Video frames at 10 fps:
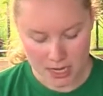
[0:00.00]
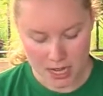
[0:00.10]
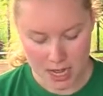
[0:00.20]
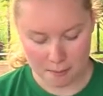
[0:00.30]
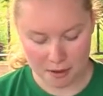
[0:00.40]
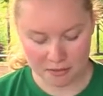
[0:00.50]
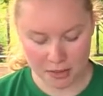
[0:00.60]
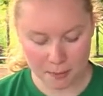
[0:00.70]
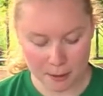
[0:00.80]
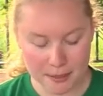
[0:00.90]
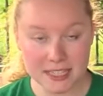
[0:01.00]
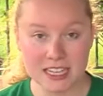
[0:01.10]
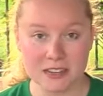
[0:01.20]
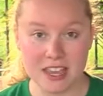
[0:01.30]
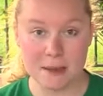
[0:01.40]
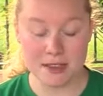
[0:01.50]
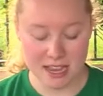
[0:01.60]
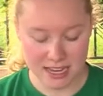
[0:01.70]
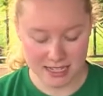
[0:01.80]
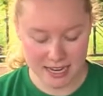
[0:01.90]
But for the purposes of keeping
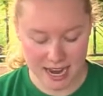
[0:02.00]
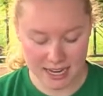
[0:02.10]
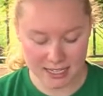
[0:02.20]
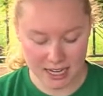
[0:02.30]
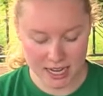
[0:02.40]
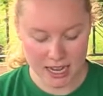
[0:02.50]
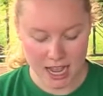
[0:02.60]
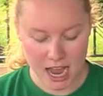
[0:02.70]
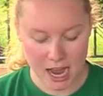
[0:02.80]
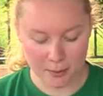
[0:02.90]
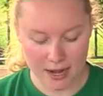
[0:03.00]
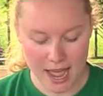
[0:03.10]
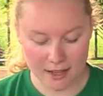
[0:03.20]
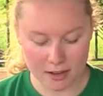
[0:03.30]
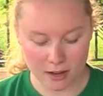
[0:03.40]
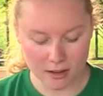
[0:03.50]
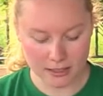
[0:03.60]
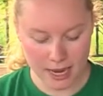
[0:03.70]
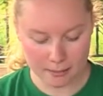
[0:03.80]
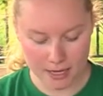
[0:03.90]
it contained, I want to have it
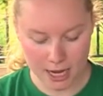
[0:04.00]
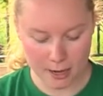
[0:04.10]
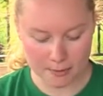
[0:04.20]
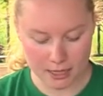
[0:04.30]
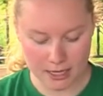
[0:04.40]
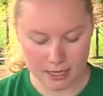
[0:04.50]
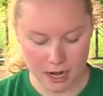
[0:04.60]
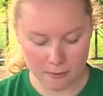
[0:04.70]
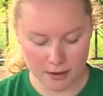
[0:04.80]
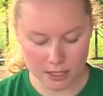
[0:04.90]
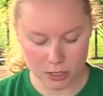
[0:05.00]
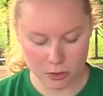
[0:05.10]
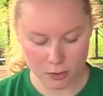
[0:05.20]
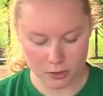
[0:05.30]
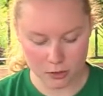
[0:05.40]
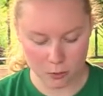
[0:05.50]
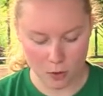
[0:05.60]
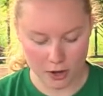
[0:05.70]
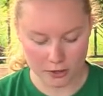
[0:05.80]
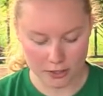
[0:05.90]
all taped up so that none of my soil or
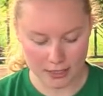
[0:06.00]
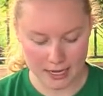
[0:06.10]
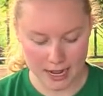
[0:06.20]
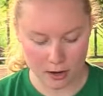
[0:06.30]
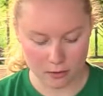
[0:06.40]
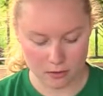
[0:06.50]
water could get out.